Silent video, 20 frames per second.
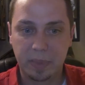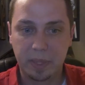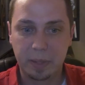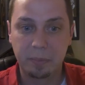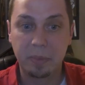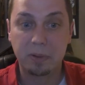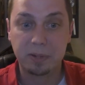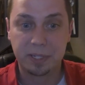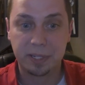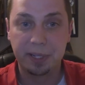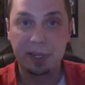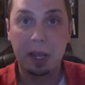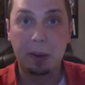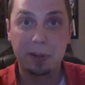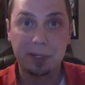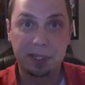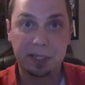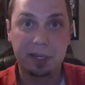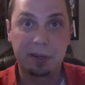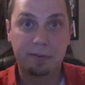Mostly I
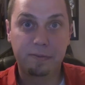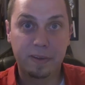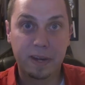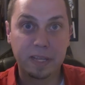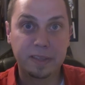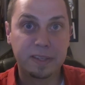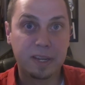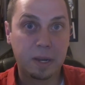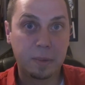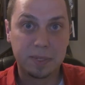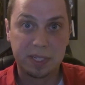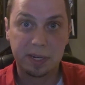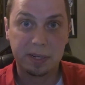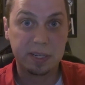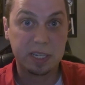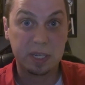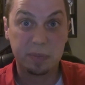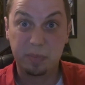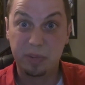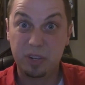was just afraid that I was going
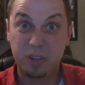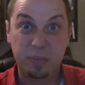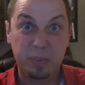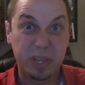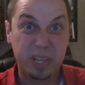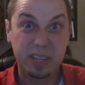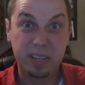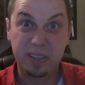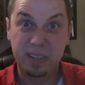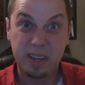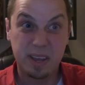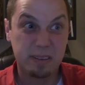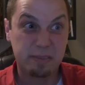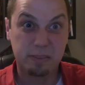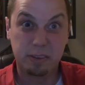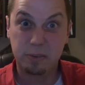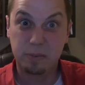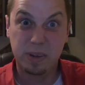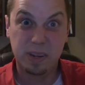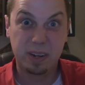to spew pee
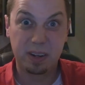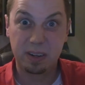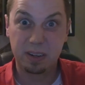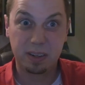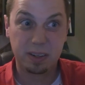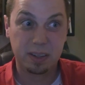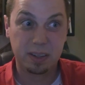everywhere,